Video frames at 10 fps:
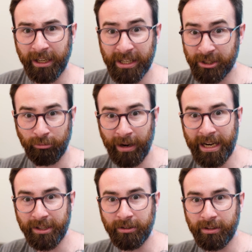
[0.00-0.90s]
That's
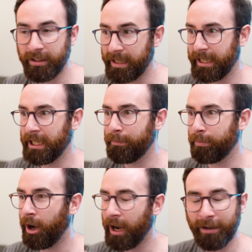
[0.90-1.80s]
great. You can hit
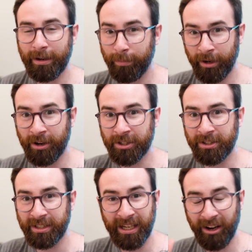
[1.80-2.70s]
up higher end
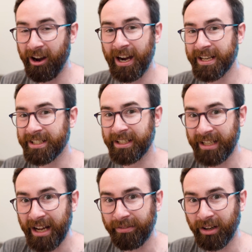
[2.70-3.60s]
productions and get hired as a
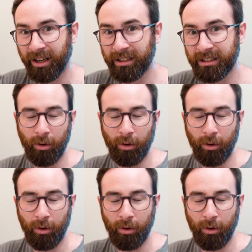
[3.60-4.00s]
gaffer.